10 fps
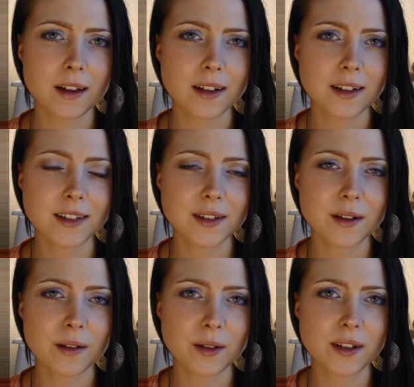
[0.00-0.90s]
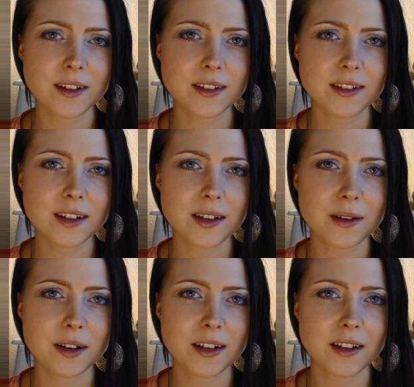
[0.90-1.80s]
It's all you can see
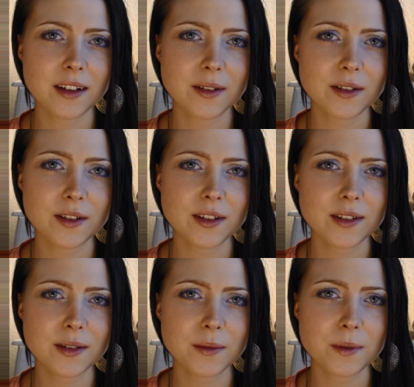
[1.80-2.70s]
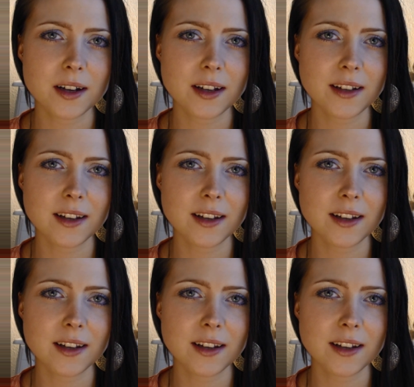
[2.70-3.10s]
right now, it's just white